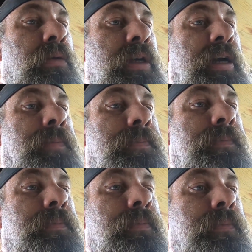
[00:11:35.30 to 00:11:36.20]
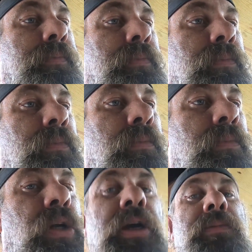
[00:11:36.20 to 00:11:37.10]
Yeah,
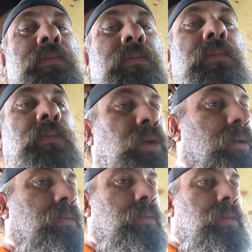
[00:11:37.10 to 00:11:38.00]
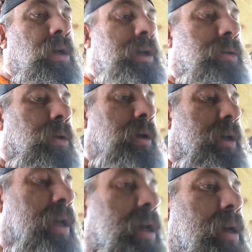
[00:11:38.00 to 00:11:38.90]
all right, well, I'll get to
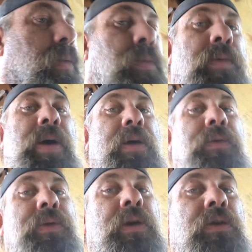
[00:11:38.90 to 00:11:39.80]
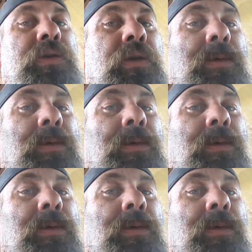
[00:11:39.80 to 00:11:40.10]
work and we'll be back with you here in just a